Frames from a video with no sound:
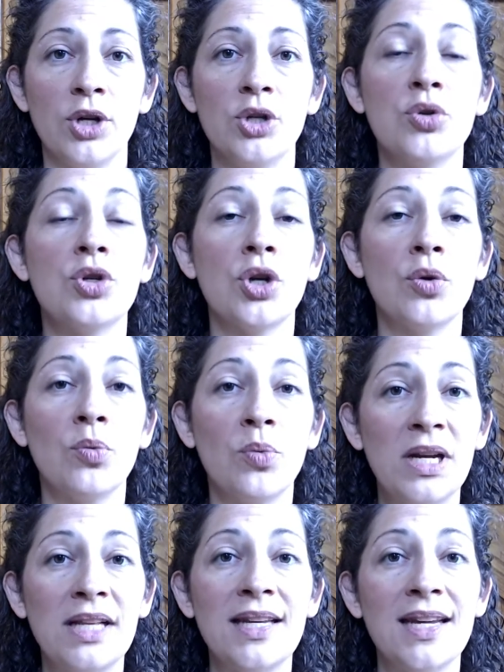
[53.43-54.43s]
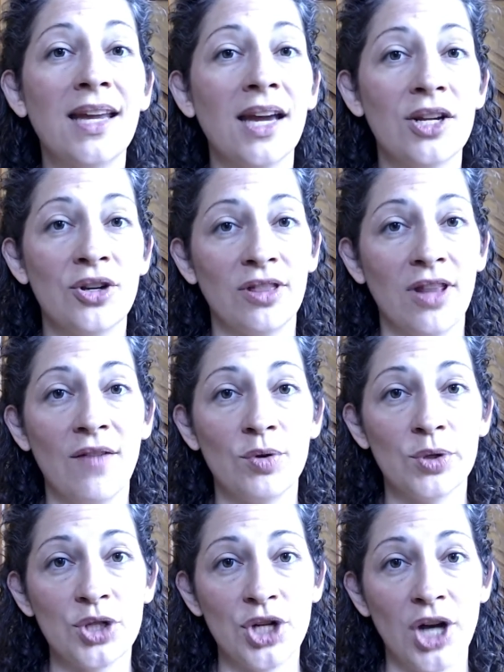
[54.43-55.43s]
you should really get your
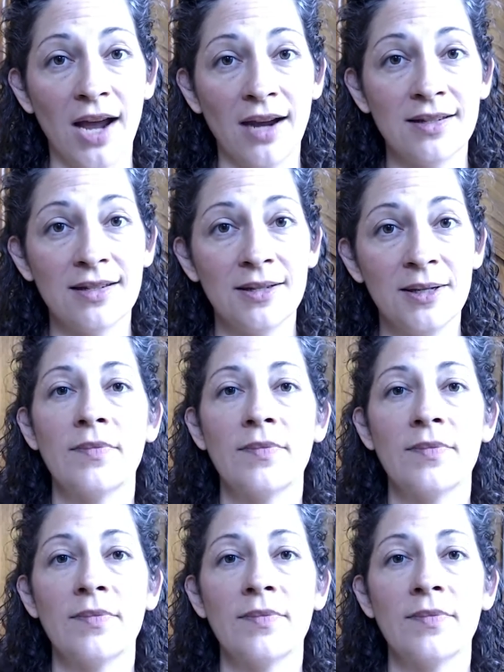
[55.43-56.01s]
levels checked.